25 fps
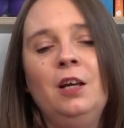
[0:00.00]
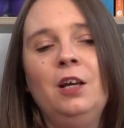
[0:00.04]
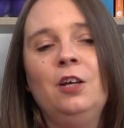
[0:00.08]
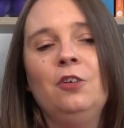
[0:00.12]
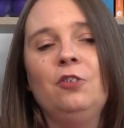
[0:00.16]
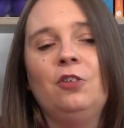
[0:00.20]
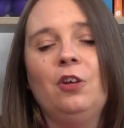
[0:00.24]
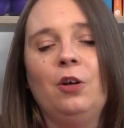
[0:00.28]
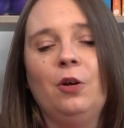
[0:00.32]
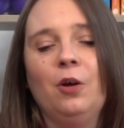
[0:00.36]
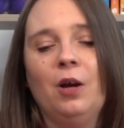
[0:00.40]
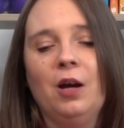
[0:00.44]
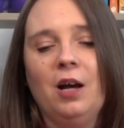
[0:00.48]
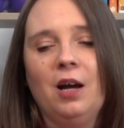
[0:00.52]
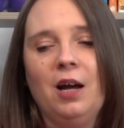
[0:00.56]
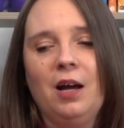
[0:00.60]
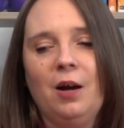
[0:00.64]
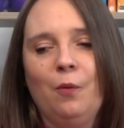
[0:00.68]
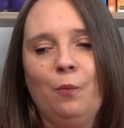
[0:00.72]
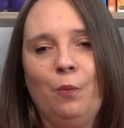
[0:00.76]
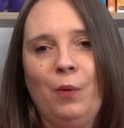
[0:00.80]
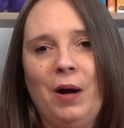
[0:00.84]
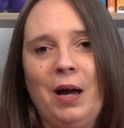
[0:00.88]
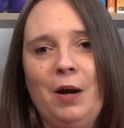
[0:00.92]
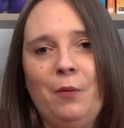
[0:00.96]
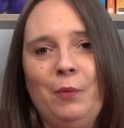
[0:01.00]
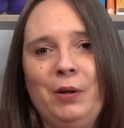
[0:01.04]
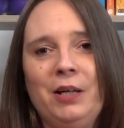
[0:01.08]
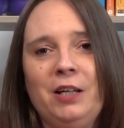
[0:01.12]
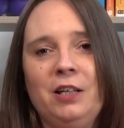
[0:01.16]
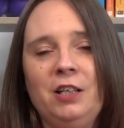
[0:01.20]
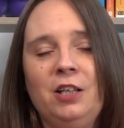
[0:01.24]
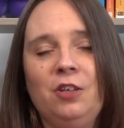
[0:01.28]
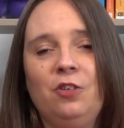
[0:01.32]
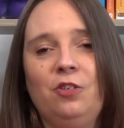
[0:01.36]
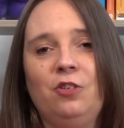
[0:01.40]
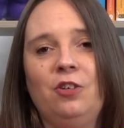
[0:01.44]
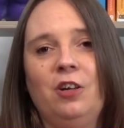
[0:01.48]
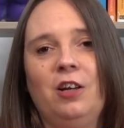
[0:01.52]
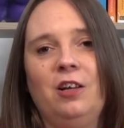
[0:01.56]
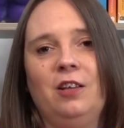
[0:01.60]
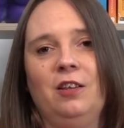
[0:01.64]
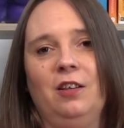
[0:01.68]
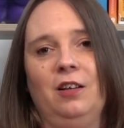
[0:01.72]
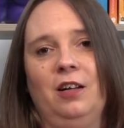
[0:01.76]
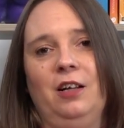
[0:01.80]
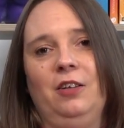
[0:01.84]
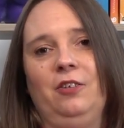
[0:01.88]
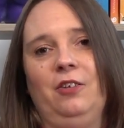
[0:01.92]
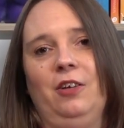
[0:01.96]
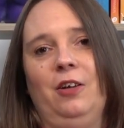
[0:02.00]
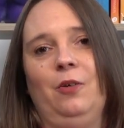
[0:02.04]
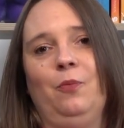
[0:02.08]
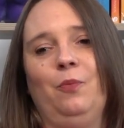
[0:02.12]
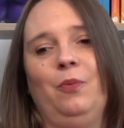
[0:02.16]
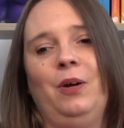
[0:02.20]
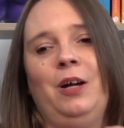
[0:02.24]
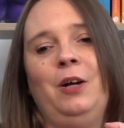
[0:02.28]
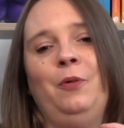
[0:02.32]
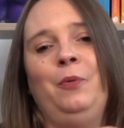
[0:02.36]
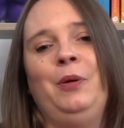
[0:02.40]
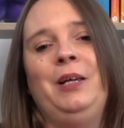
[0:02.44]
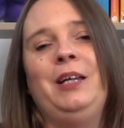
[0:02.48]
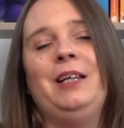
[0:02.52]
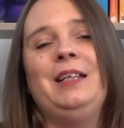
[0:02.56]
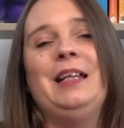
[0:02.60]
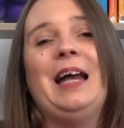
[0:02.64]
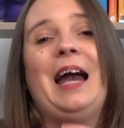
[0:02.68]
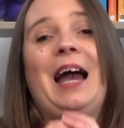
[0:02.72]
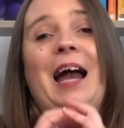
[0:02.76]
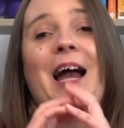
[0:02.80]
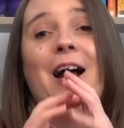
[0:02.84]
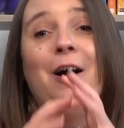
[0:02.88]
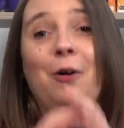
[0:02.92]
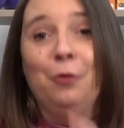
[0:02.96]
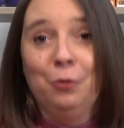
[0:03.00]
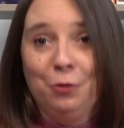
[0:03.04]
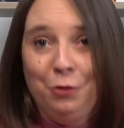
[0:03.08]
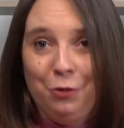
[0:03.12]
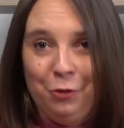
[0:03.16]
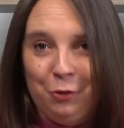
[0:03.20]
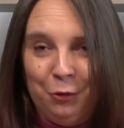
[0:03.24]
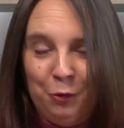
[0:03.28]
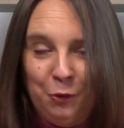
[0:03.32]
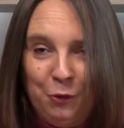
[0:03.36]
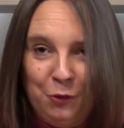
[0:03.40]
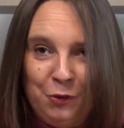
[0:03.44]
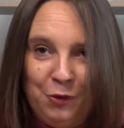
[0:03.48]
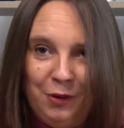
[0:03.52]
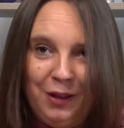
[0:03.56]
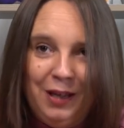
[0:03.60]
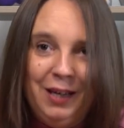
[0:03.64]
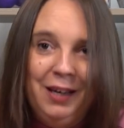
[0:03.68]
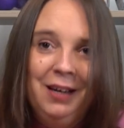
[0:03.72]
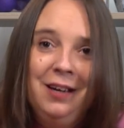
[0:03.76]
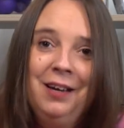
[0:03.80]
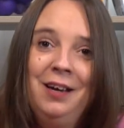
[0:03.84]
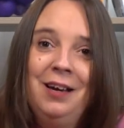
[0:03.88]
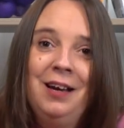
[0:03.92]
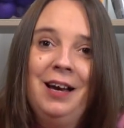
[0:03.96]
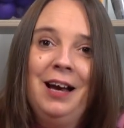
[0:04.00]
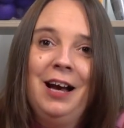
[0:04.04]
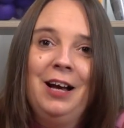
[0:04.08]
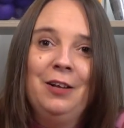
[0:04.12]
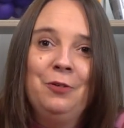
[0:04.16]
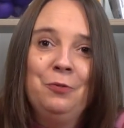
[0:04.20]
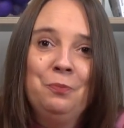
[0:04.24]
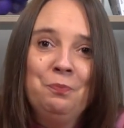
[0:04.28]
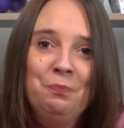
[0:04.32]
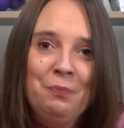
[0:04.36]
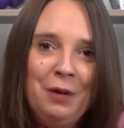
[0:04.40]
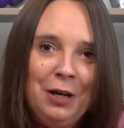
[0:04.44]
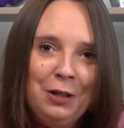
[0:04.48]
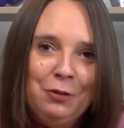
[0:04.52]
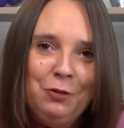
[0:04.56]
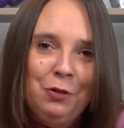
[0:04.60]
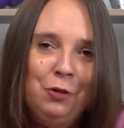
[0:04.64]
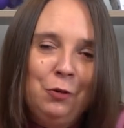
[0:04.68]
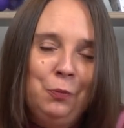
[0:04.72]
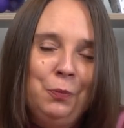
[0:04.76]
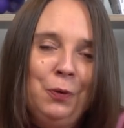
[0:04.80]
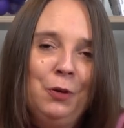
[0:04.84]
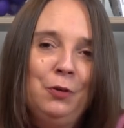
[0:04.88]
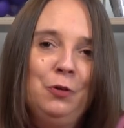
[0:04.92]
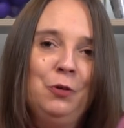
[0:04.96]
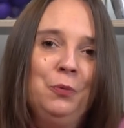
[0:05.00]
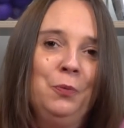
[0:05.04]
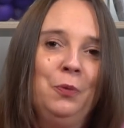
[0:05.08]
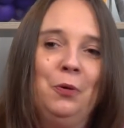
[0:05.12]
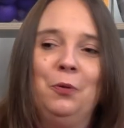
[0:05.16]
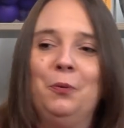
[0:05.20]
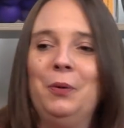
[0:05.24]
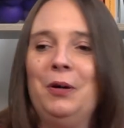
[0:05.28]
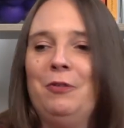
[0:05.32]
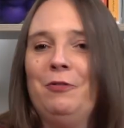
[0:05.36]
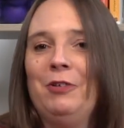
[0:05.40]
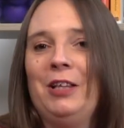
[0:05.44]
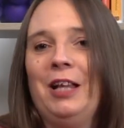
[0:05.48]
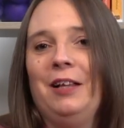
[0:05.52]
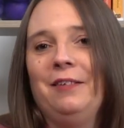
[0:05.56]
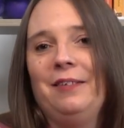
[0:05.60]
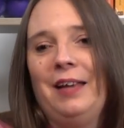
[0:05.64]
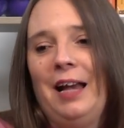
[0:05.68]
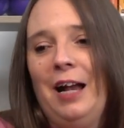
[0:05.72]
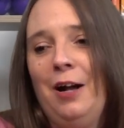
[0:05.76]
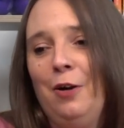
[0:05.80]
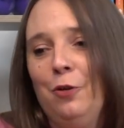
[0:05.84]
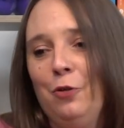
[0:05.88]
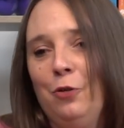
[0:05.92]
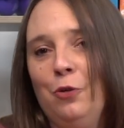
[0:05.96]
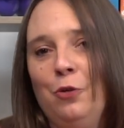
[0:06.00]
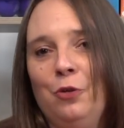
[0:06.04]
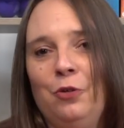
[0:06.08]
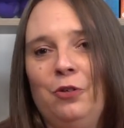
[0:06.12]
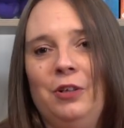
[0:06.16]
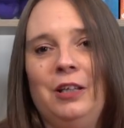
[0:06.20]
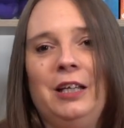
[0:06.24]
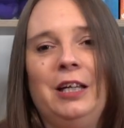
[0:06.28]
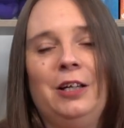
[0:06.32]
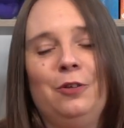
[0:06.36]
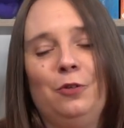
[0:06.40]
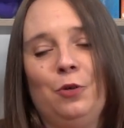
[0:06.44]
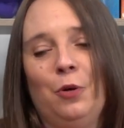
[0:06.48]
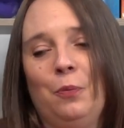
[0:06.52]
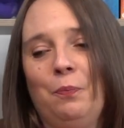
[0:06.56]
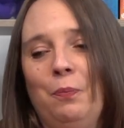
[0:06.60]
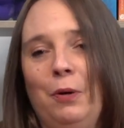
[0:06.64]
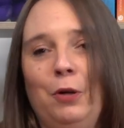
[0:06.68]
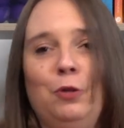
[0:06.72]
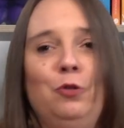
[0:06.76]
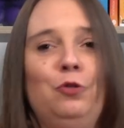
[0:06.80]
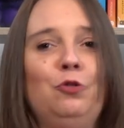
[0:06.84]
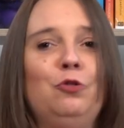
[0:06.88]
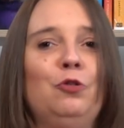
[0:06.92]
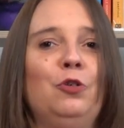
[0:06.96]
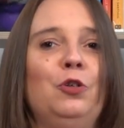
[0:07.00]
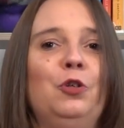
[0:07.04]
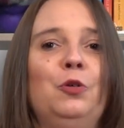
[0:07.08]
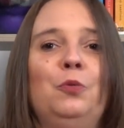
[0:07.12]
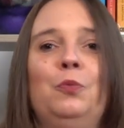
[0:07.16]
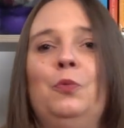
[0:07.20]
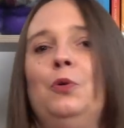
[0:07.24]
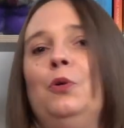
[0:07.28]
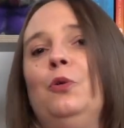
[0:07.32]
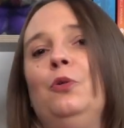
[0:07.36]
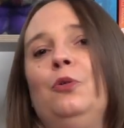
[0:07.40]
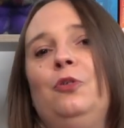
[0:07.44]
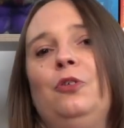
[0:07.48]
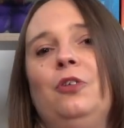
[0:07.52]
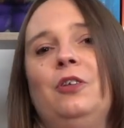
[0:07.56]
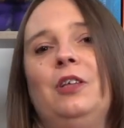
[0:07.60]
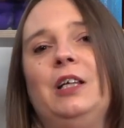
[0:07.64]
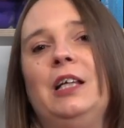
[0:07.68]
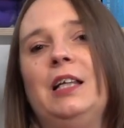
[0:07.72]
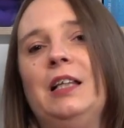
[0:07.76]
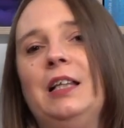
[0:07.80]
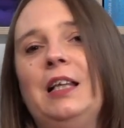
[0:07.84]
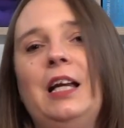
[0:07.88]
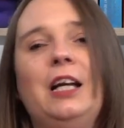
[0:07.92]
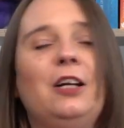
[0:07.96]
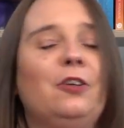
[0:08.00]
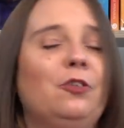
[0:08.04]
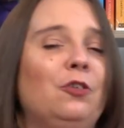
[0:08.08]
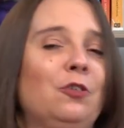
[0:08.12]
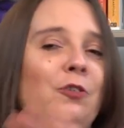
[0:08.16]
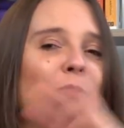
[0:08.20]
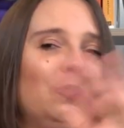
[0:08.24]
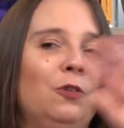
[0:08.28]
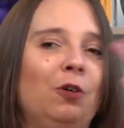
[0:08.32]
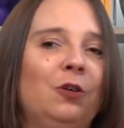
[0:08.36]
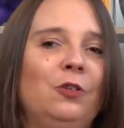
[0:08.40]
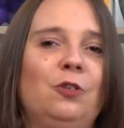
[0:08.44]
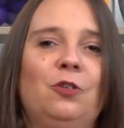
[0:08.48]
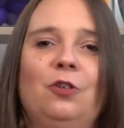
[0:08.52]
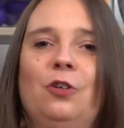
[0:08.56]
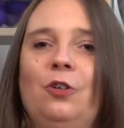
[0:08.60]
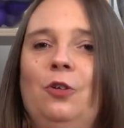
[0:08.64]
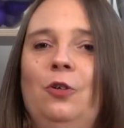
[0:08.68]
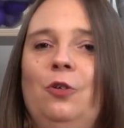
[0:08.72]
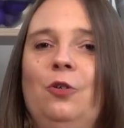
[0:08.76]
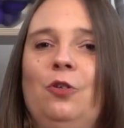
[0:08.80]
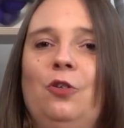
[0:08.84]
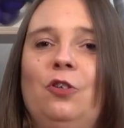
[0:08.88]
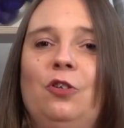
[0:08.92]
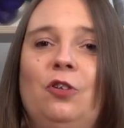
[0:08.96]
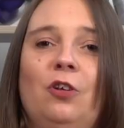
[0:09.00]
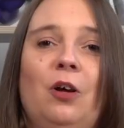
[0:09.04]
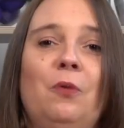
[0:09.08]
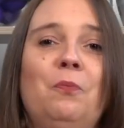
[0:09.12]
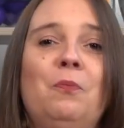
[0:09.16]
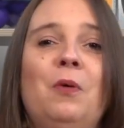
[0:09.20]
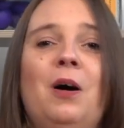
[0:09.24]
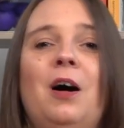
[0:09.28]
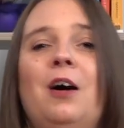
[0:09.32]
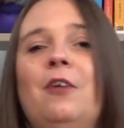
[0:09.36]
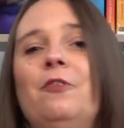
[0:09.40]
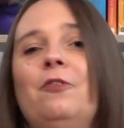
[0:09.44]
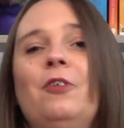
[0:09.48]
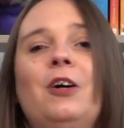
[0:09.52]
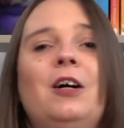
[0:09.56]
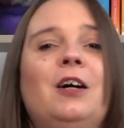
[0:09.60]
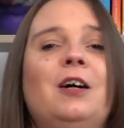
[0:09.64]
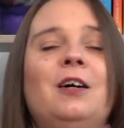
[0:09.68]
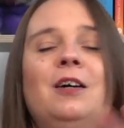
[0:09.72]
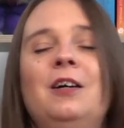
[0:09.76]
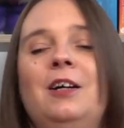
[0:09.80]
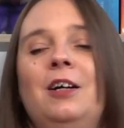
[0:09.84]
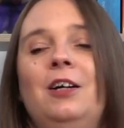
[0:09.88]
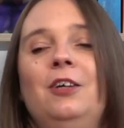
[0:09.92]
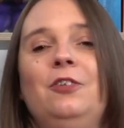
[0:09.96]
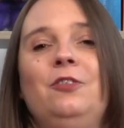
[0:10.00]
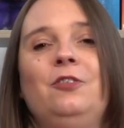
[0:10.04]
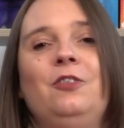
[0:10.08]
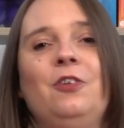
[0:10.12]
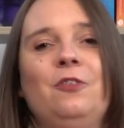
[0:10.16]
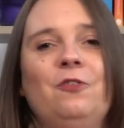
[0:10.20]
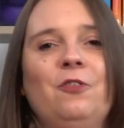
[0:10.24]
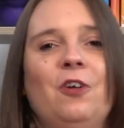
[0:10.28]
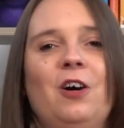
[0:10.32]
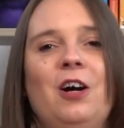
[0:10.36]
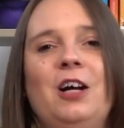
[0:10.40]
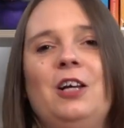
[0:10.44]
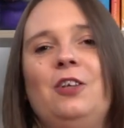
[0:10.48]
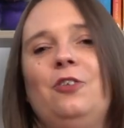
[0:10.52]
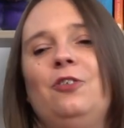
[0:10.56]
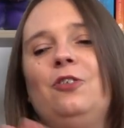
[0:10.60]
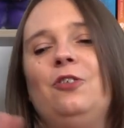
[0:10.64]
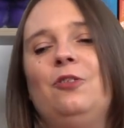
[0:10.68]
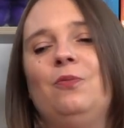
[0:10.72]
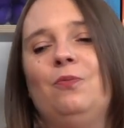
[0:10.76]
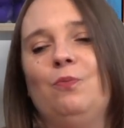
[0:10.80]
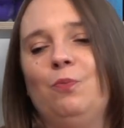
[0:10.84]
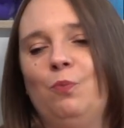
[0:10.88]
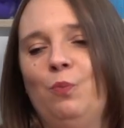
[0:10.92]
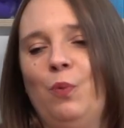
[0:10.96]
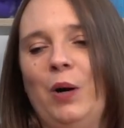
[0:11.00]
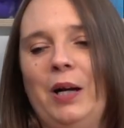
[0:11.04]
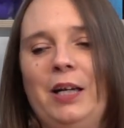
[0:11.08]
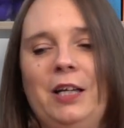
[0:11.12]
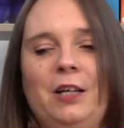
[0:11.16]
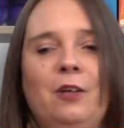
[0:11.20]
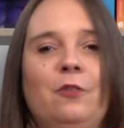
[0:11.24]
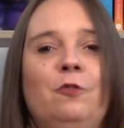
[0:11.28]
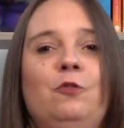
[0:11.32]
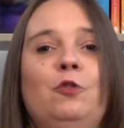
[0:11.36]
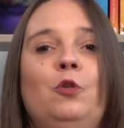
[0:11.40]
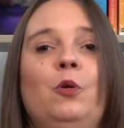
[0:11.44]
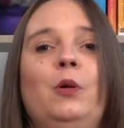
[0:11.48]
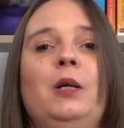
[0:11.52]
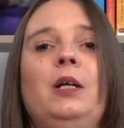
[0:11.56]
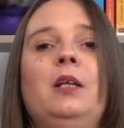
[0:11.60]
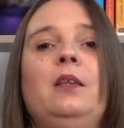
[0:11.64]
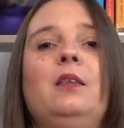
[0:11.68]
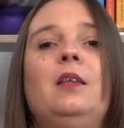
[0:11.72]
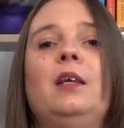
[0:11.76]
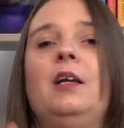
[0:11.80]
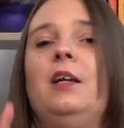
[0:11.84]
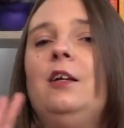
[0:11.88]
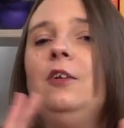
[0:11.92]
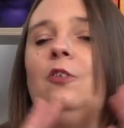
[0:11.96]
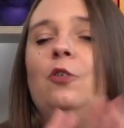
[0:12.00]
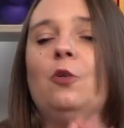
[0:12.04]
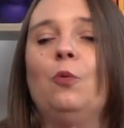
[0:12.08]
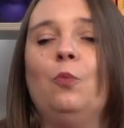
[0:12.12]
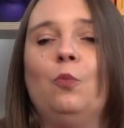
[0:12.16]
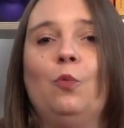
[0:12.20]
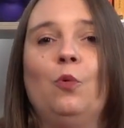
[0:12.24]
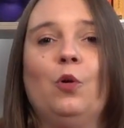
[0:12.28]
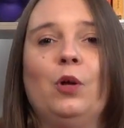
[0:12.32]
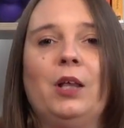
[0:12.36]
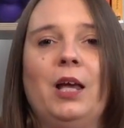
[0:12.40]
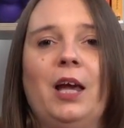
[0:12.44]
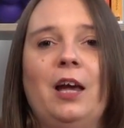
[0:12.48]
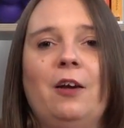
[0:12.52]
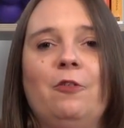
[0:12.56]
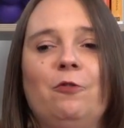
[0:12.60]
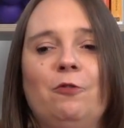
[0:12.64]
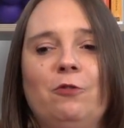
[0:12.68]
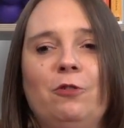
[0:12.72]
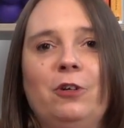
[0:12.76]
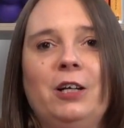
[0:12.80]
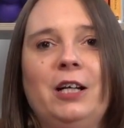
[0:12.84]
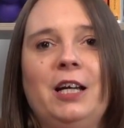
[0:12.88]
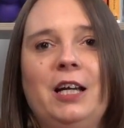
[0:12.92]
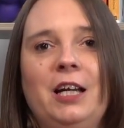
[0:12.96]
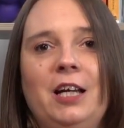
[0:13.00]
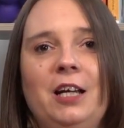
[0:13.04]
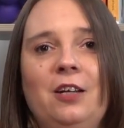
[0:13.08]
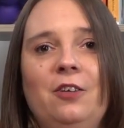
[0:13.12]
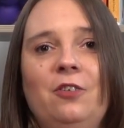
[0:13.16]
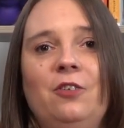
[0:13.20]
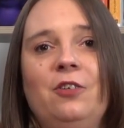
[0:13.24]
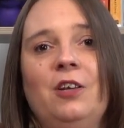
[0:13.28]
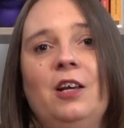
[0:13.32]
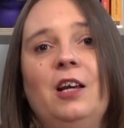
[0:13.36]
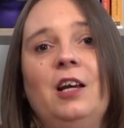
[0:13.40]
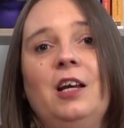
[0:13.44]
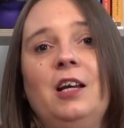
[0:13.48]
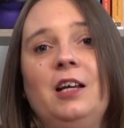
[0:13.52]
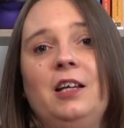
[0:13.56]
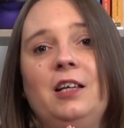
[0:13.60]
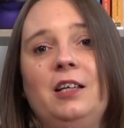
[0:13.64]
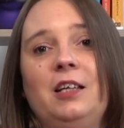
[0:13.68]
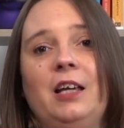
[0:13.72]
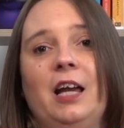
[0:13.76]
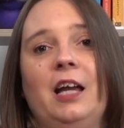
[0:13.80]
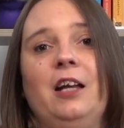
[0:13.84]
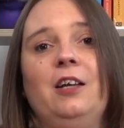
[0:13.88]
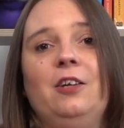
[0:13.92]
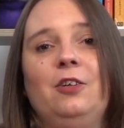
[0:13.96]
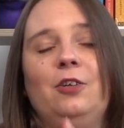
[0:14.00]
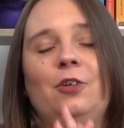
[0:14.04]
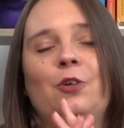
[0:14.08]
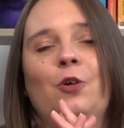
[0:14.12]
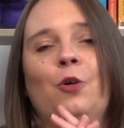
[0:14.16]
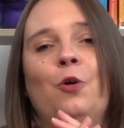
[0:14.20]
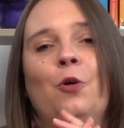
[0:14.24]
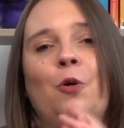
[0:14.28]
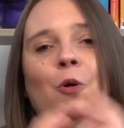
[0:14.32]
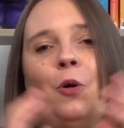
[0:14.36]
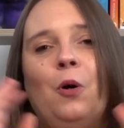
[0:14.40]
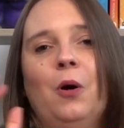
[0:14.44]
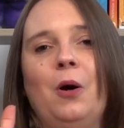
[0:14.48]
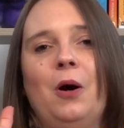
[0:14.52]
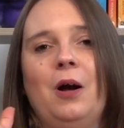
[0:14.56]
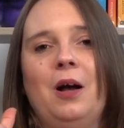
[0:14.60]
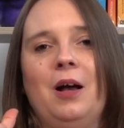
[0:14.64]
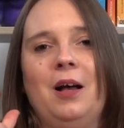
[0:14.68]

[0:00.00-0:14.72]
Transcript: So where we can externalize it, where we can outsource it as much as possible, whether that's outsourcing it to a poster on the wall, to the Alexa, or to some other device way of doing things, whatever it is, get your